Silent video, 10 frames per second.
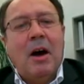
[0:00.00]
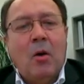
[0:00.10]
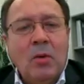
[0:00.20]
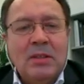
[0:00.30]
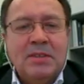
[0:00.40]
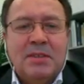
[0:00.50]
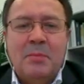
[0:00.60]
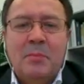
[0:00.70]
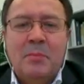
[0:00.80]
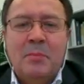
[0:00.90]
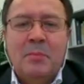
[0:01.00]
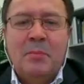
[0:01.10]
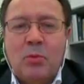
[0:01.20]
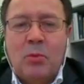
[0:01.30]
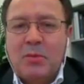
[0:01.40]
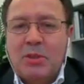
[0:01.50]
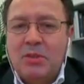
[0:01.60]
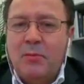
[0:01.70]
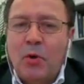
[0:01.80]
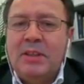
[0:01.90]
How is the minimum
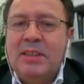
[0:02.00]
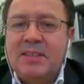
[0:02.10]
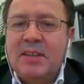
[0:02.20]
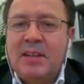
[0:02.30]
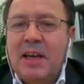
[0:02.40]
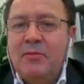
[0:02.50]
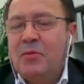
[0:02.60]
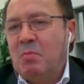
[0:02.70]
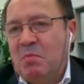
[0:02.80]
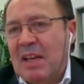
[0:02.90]
requirement for a decent life